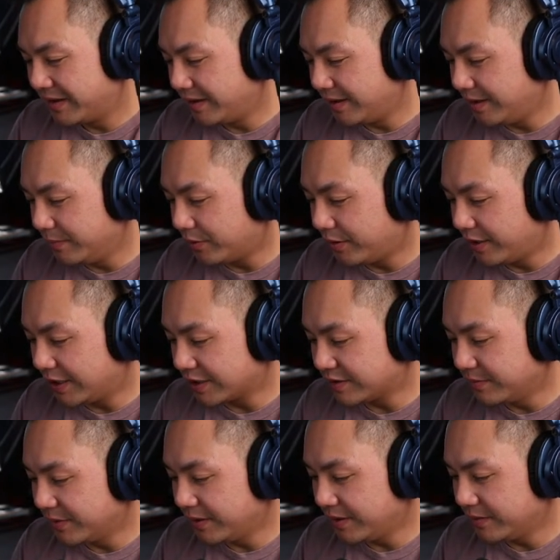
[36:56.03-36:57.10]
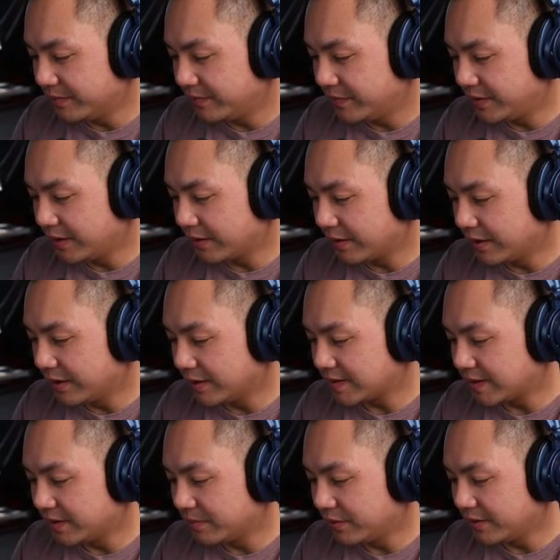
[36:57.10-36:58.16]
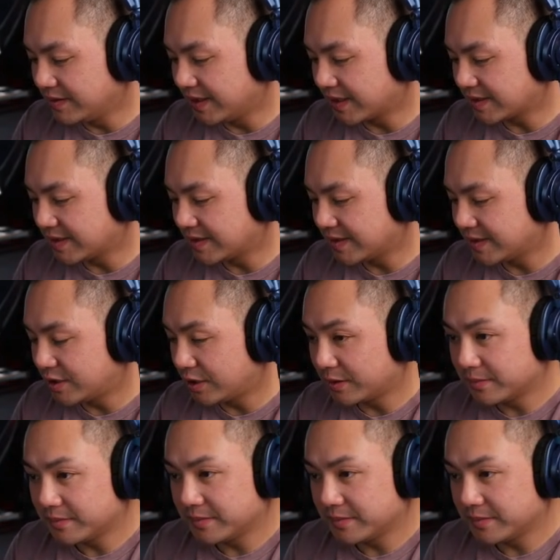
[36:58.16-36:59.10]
the Bolt Action Mini down at uh, Blade Texas this year.